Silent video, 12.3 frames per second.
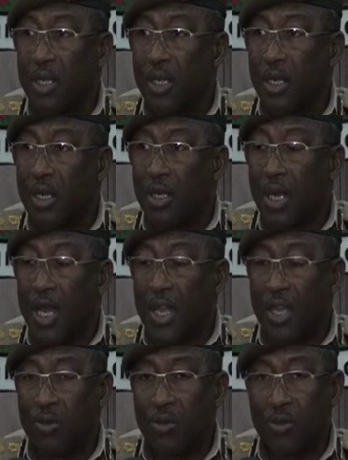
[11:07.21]
I'd
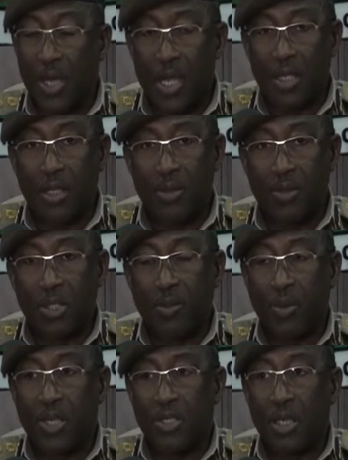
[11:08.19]
like to thank Mr.
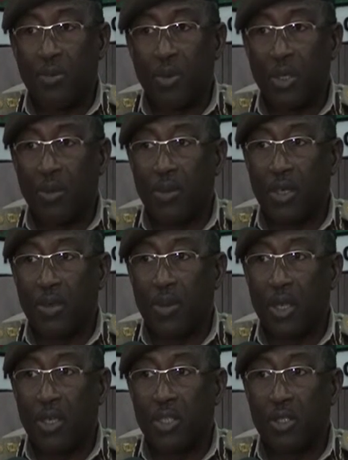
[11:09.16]
President for giving
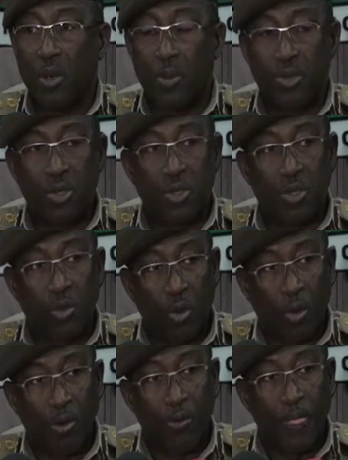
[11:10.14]
immigration the opportunity to
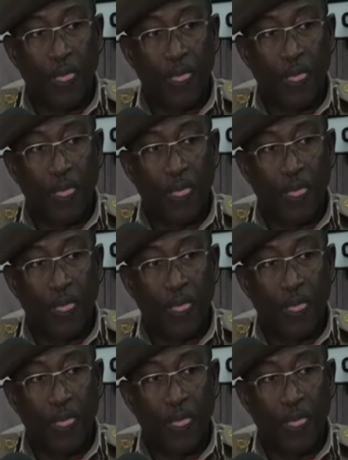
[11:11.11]
grow.